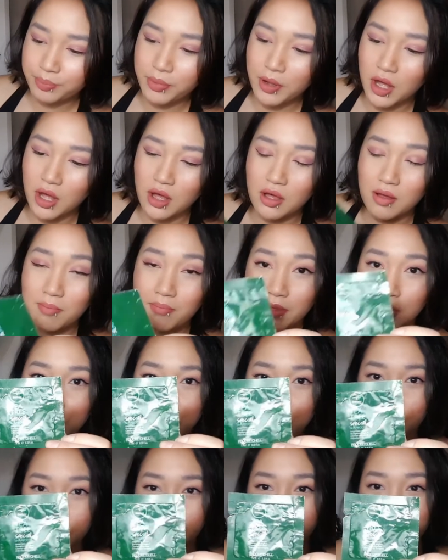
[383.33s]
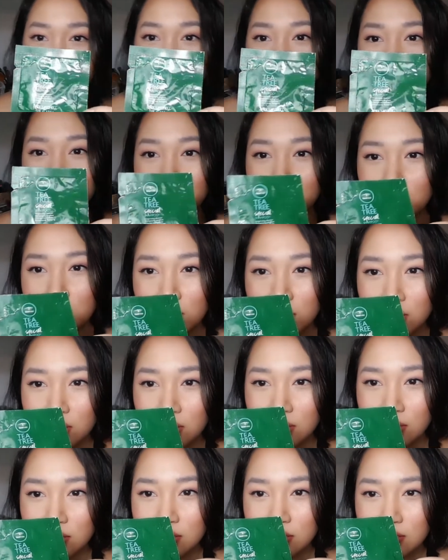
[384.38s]
Paul Mitchell
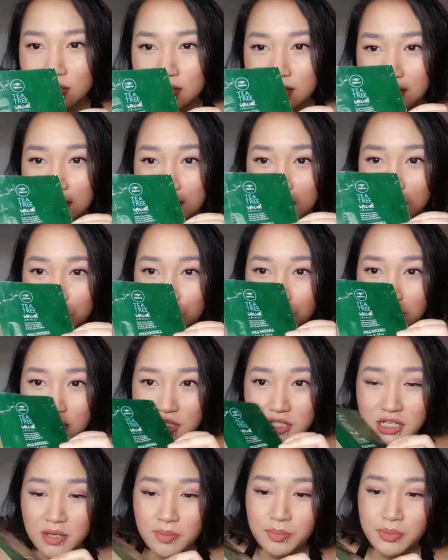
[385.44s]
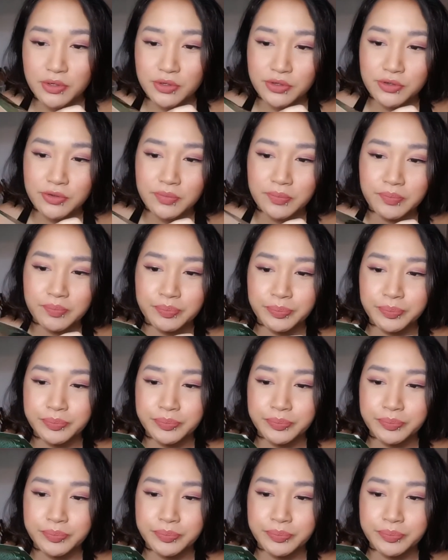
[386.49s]
Tea Tree Shampoo.